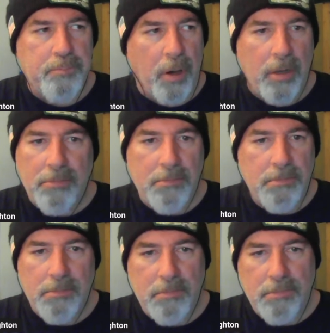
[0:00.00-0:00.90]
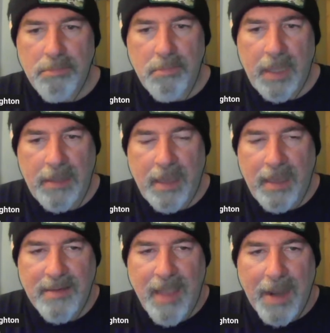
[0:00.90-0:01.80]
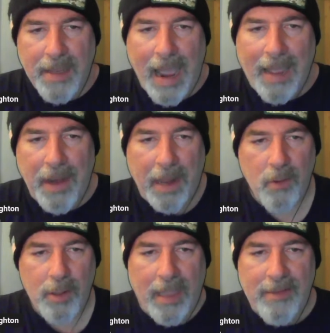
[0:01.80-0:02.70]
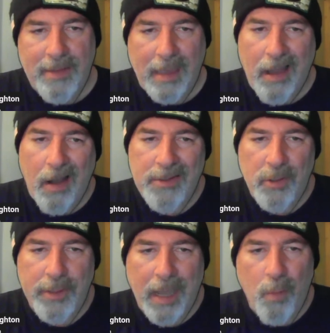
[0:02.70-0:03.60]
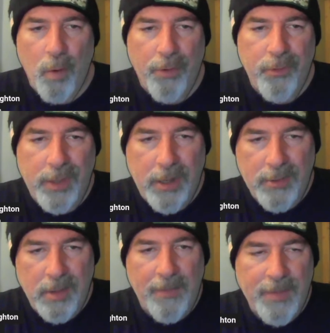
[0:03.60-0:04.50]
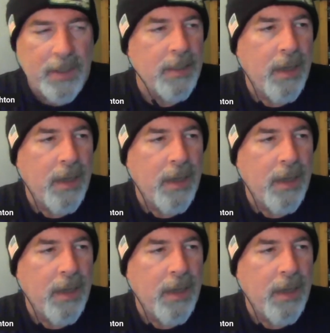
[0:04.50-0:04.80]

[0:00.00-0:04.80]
But he's not a guy that I look at and say, "Oh, he's only got 1 or 2 years left."